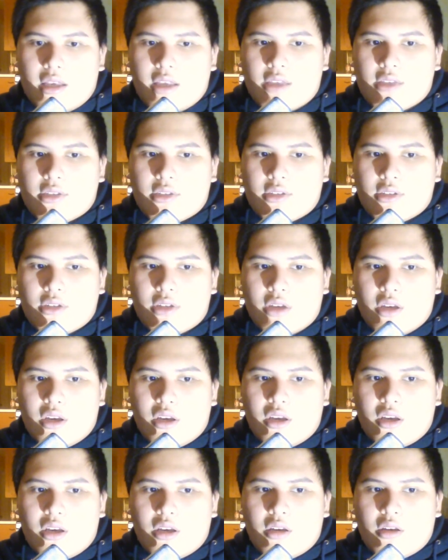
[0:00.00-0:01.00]
It's
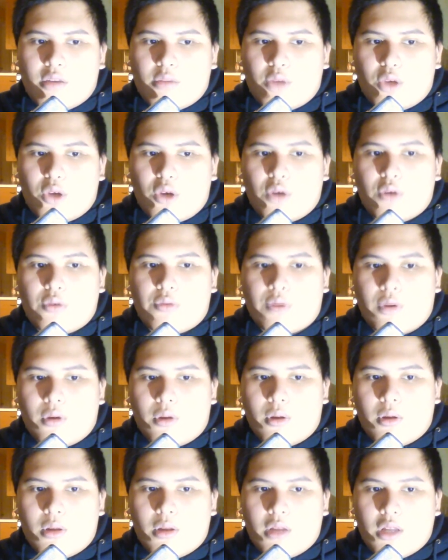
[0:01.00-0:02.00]

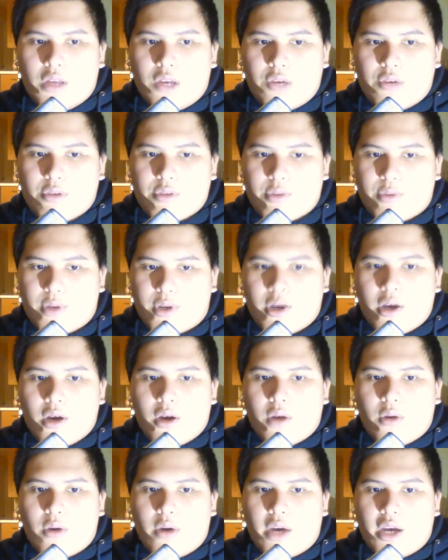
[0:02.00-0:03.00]
beautiful, he whispered,
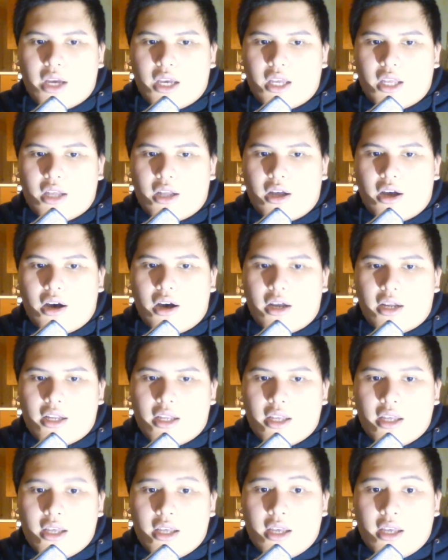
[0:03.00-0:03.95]
quiet and odd,